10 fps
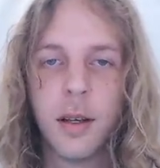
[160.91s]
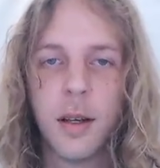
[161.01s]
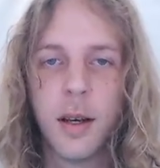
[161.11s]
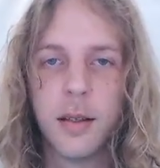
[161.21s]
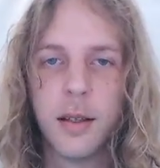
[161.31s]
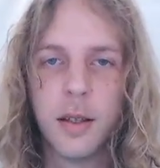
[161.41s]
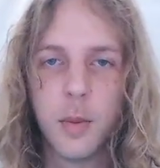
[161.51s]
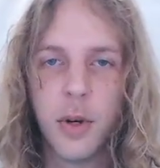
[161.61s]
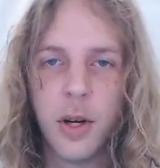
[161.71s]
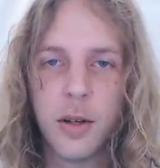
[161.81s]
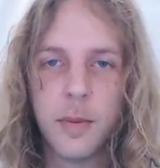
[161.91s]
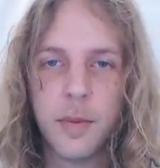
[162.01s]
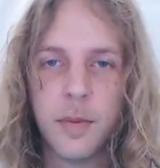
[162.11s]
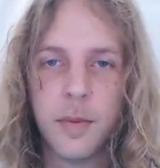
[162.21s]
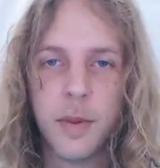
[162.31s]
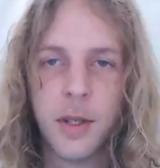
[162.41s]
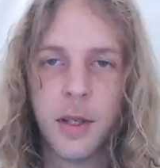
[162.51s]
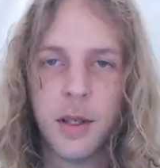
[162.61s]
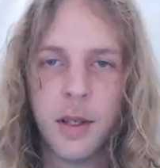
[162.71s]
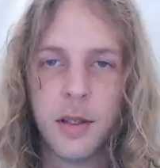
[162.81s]
And then the bottom,
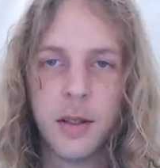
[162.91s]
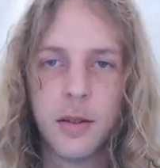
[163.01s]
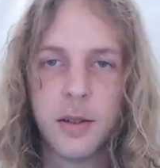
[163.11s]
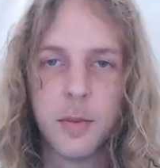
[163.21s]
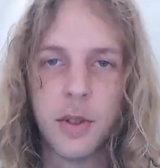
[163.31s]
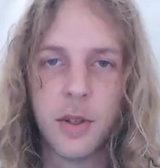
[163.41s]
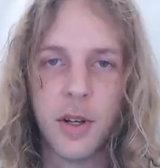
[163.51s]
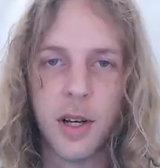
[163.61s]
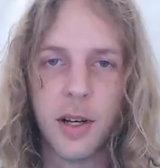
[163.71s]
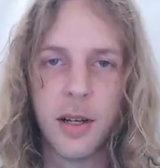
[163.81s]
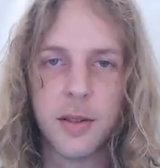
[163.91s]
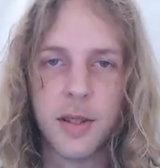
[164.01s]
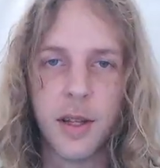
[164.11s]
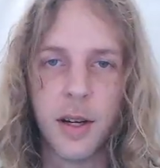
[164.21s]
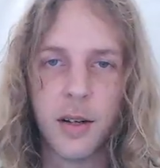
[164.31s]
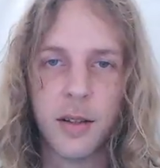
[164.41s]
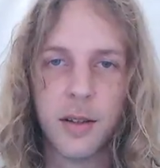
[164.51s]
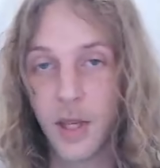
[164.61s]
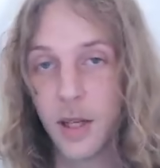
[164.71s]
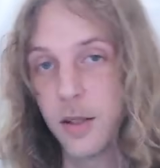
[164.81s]
there's some little cutouts there.
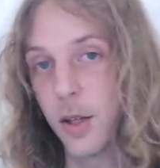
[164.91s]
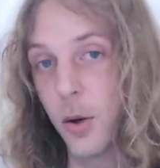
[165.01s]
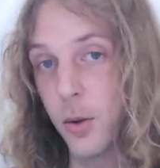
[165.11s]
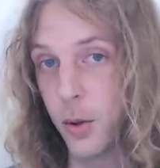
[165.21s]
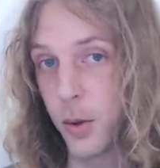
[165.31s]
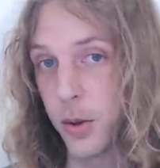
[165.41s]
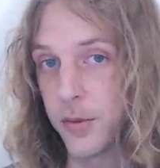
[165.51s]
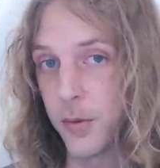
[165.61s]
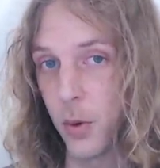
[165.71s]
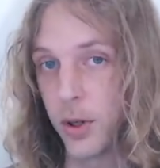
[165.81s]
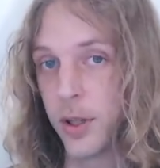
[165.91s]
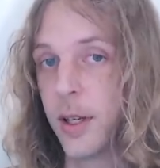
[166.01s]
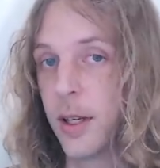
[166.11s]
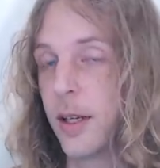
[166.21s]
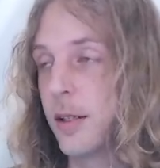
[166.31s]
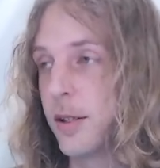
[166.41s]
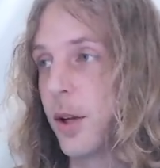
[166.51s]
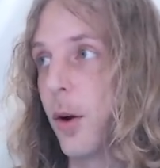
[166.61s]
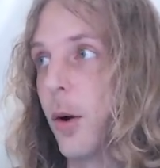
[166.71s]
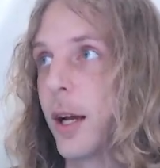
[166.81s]
So who are these for?
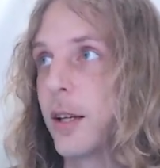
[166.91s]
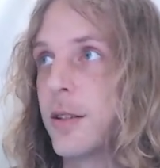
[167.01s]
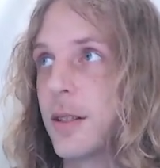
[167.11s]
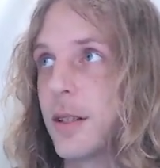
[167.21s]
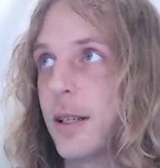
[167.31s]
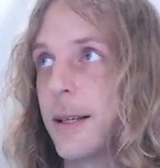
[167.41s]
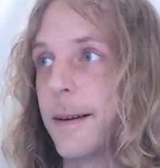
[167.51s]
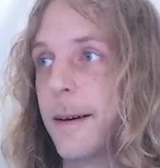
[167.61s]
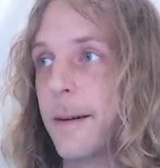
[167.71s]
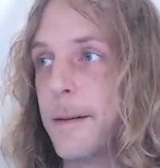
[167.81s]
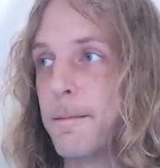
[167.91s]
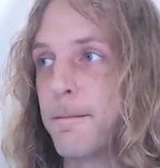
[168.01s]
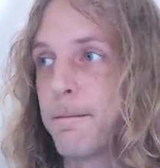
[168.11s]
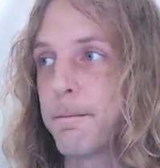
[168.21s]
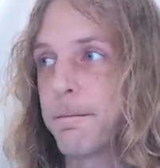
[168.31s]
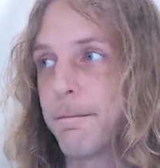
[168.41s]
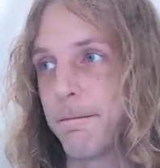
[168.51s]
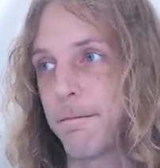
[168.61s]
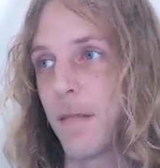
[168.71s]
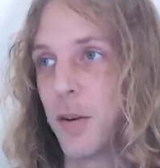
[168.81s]
So I could see
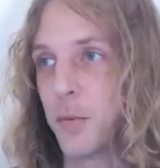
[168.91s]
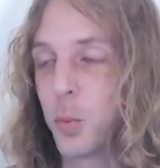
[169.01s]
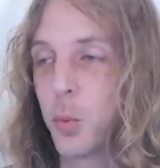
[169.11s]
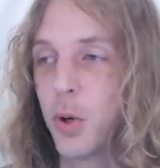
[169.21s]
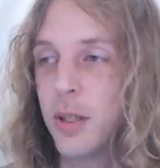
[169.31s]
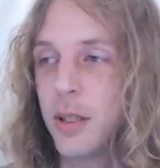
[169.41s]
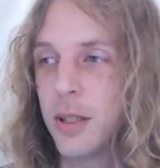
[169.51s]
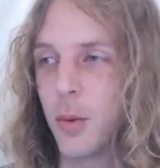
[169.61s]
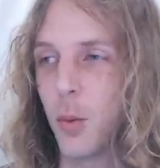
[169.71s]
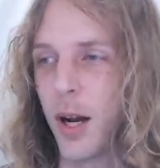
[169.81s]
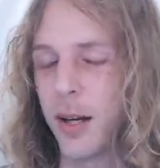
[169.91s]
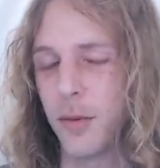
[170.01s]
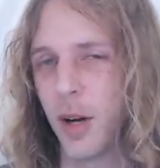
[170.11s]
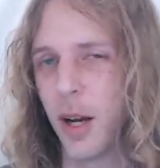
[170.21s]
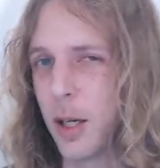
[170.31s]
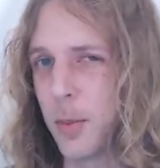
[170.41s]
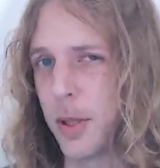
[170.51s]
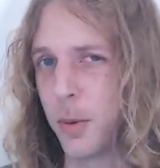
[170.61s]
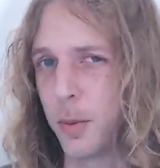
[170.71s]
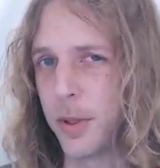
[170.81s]
really a wide variety of
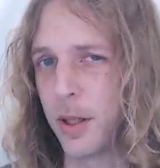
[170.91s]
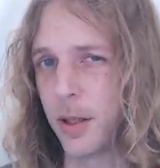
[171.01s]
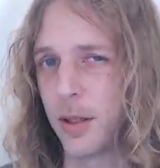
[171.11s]
people being